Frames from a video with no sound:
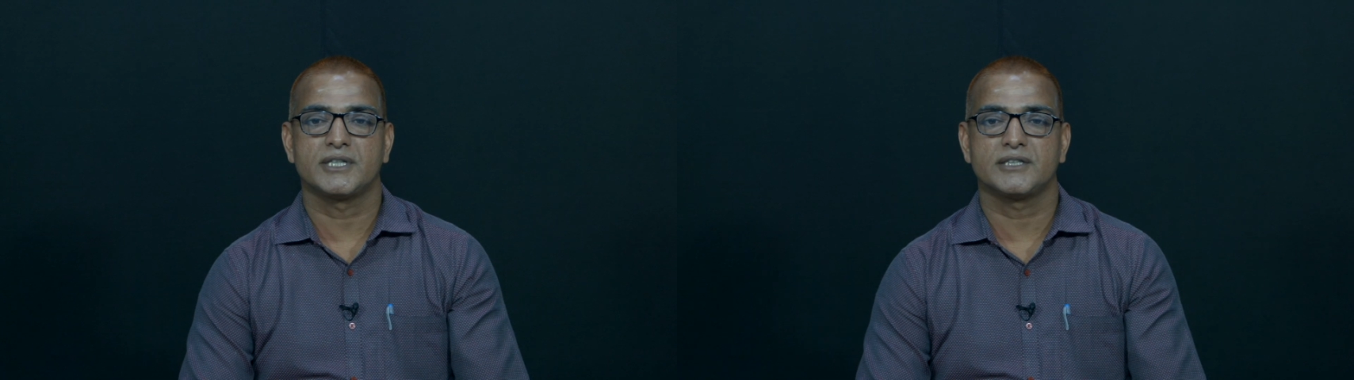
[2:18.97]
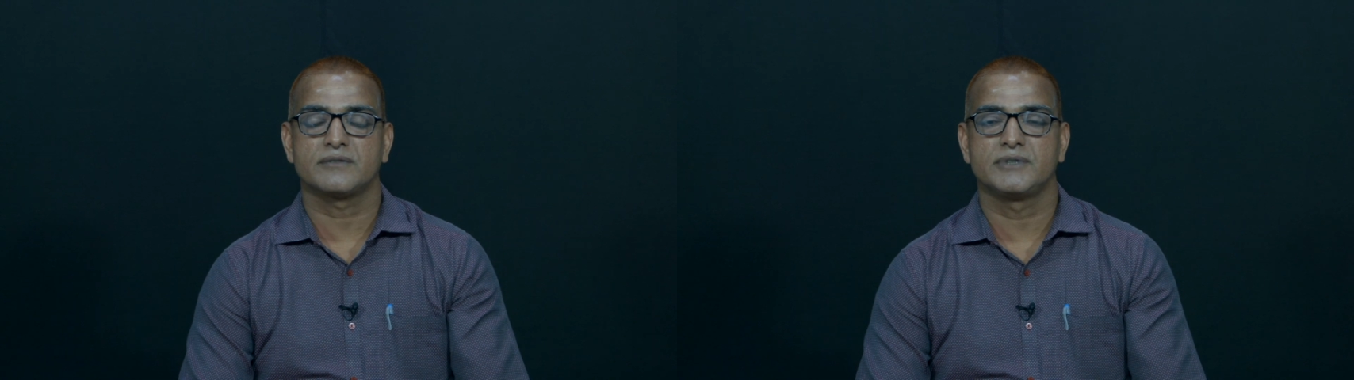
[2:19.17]

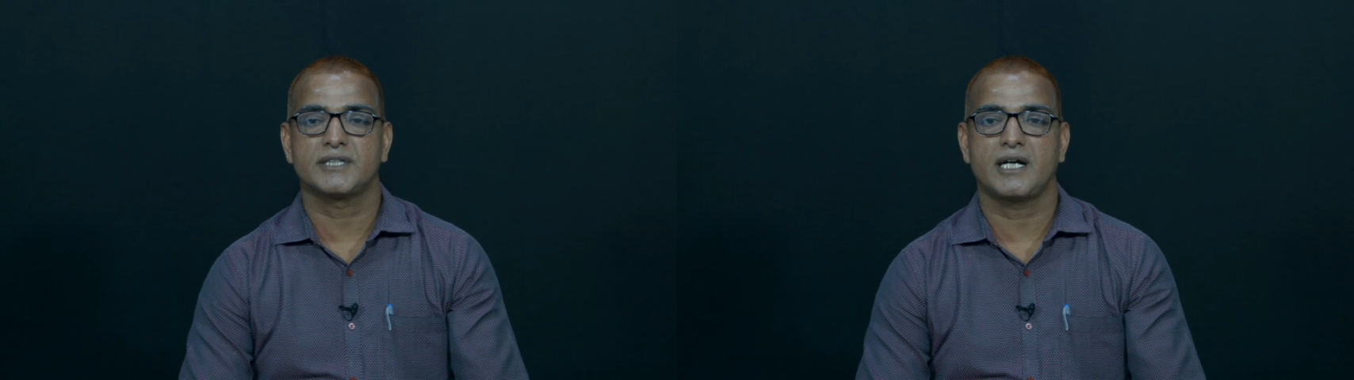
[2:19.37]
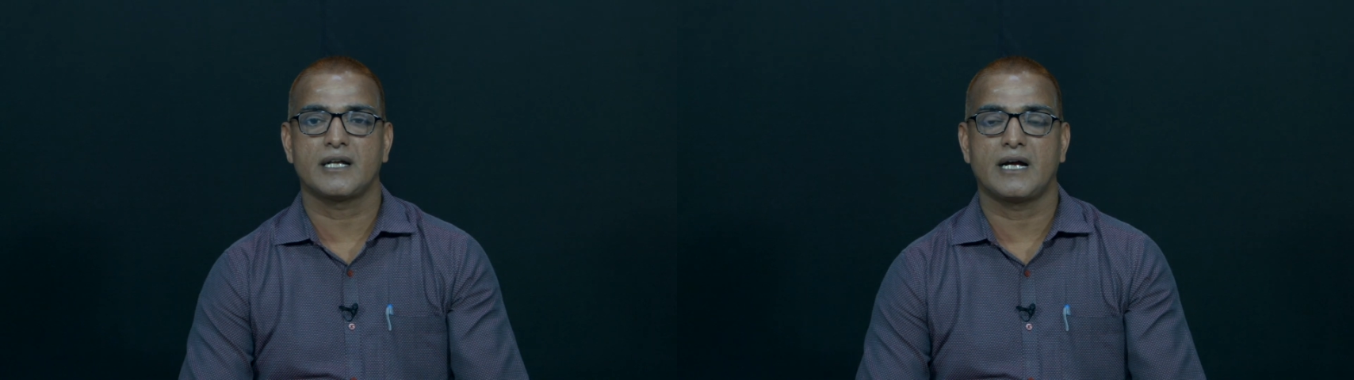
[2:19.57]

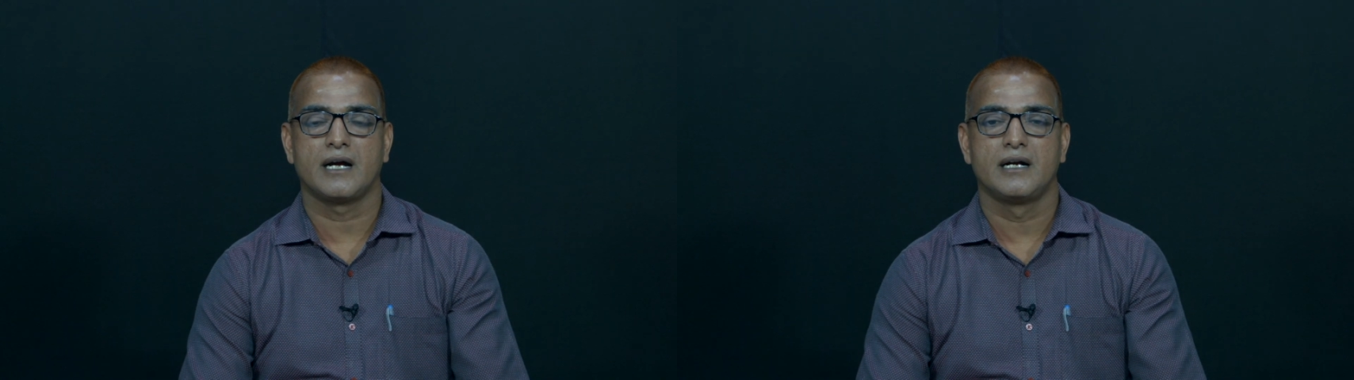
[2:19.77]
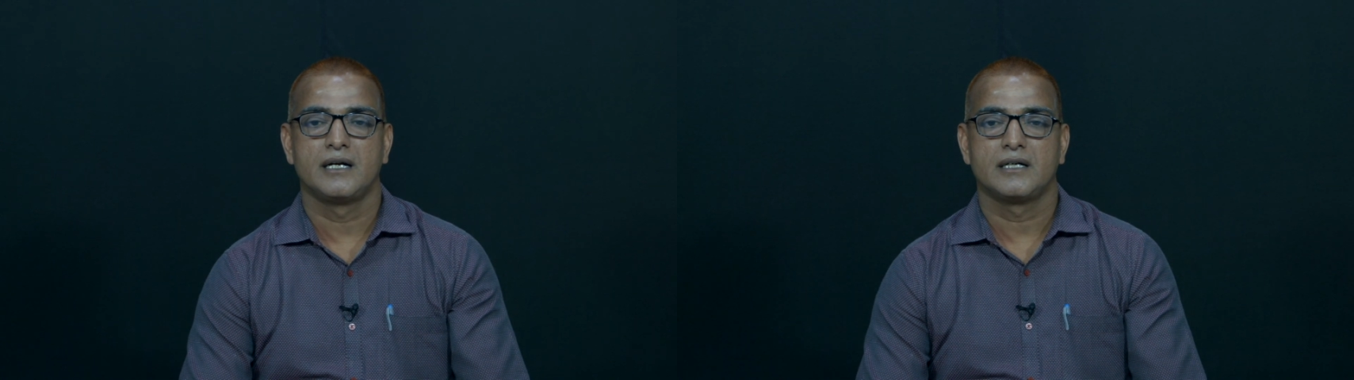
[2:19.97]
has
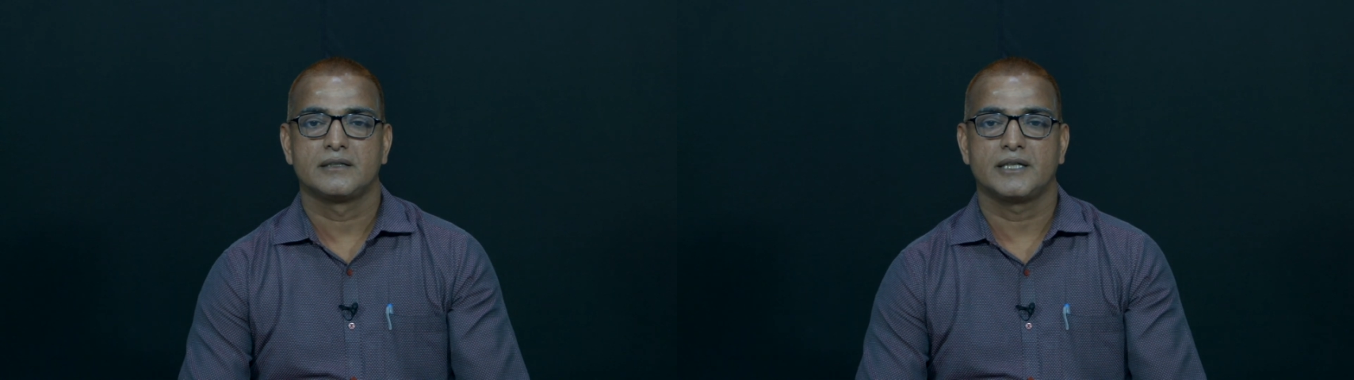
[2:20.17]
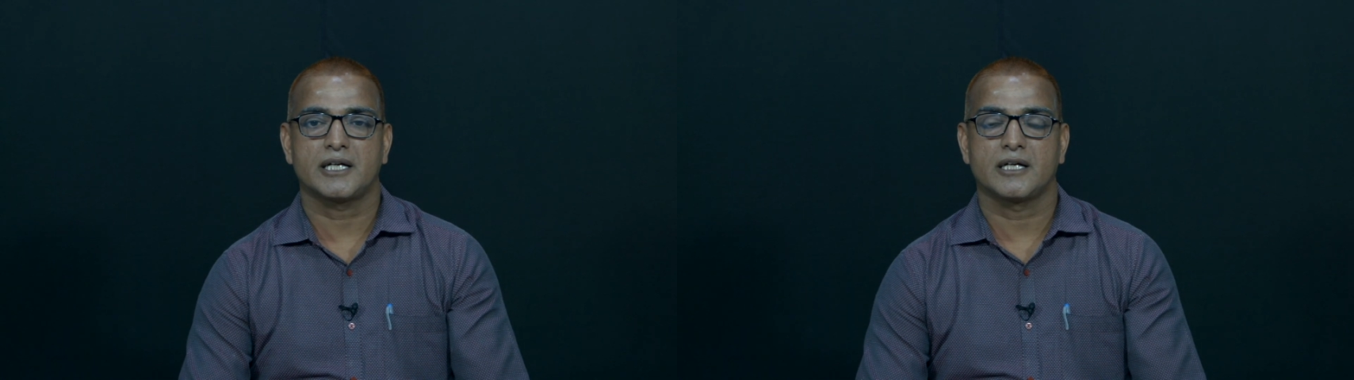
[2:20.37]

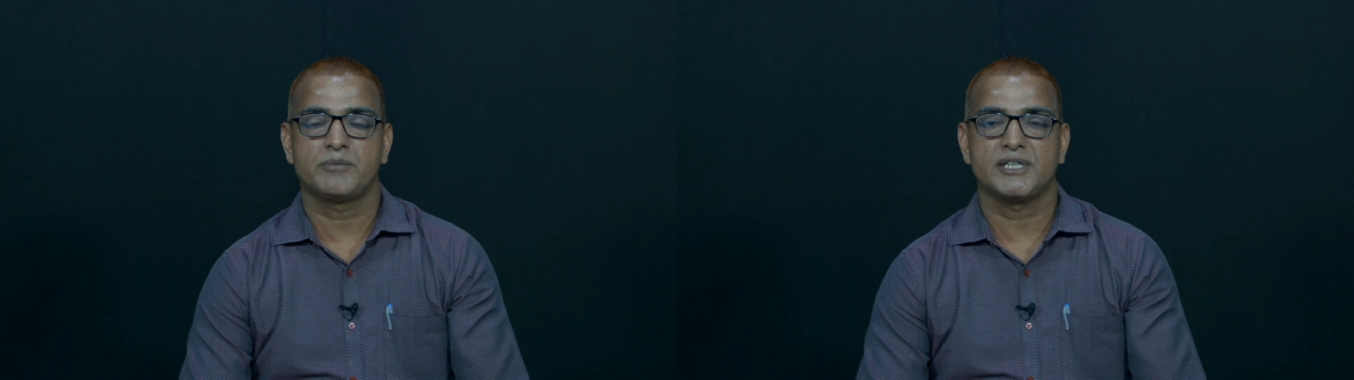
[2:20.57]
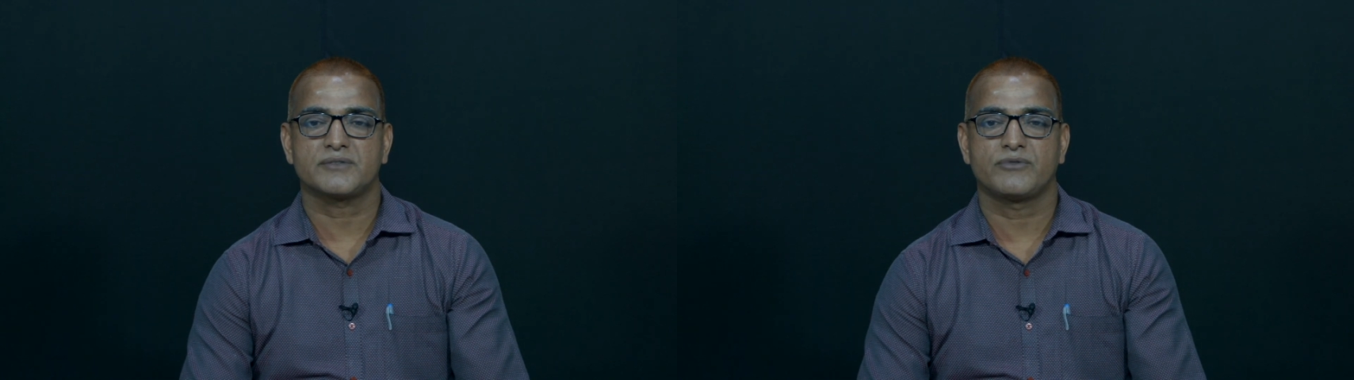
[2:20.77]
taken
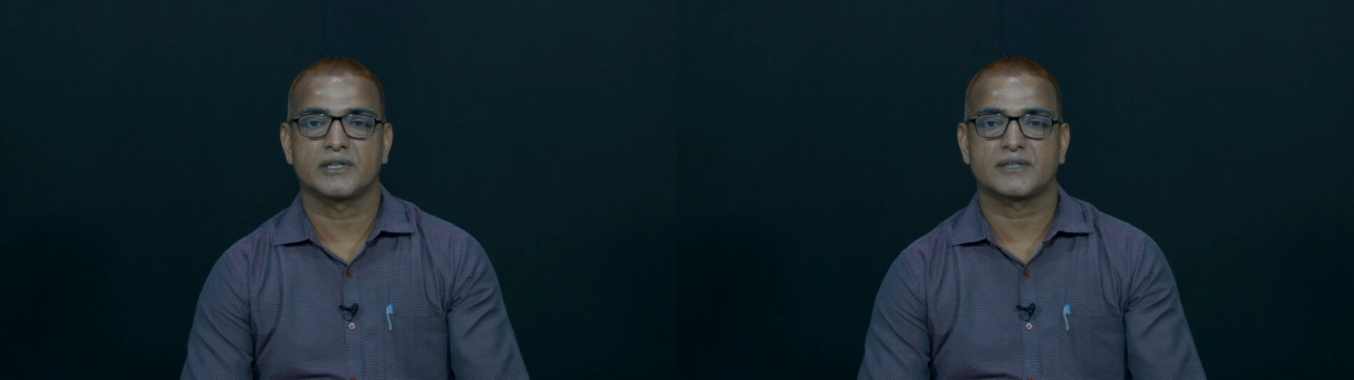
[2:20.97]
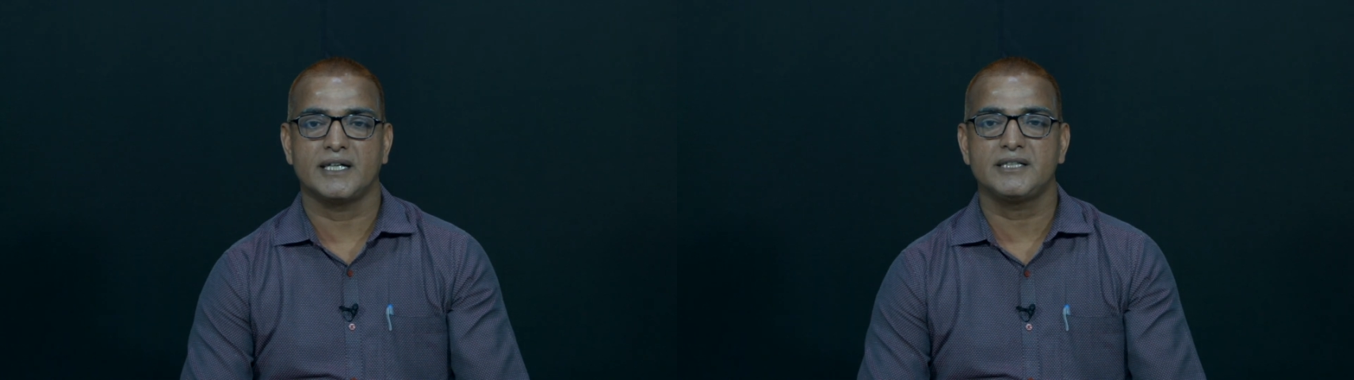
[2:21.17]
place for
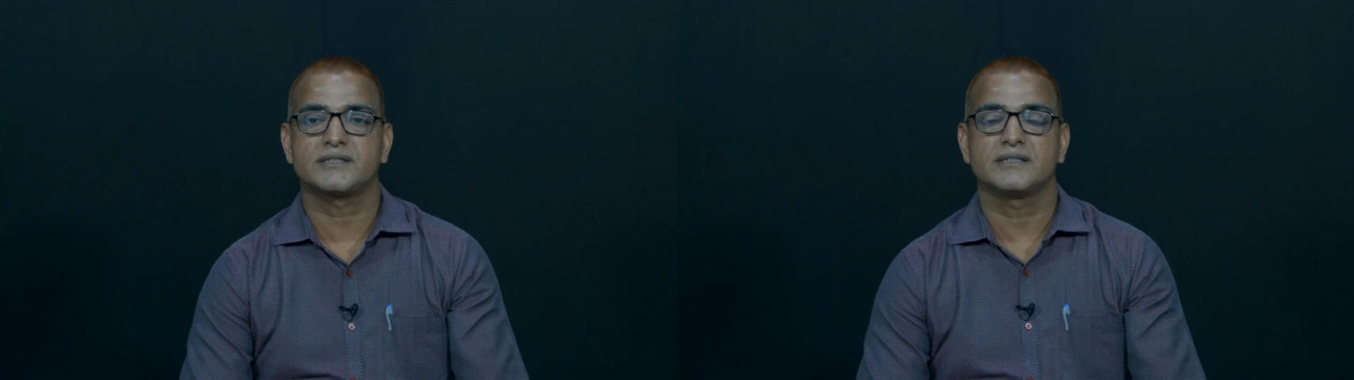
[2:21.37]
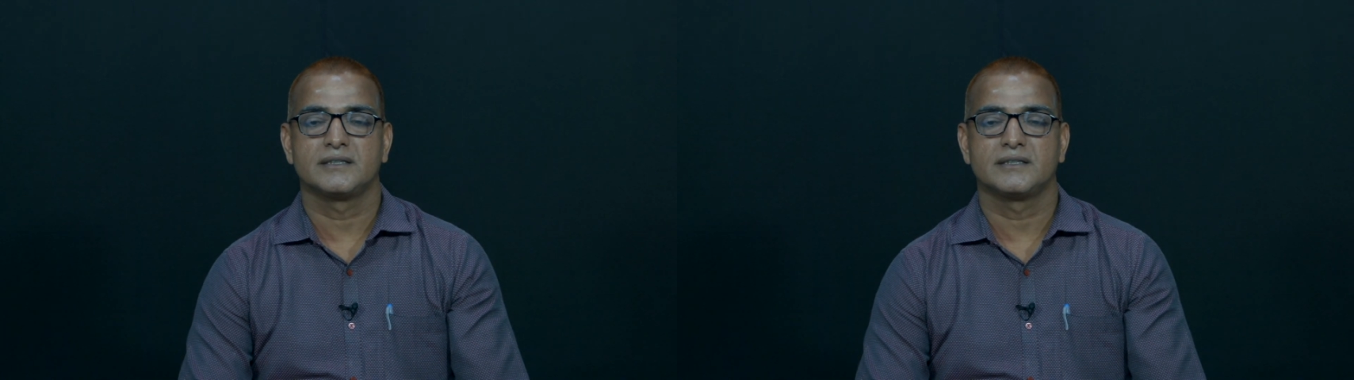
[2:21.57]
thrice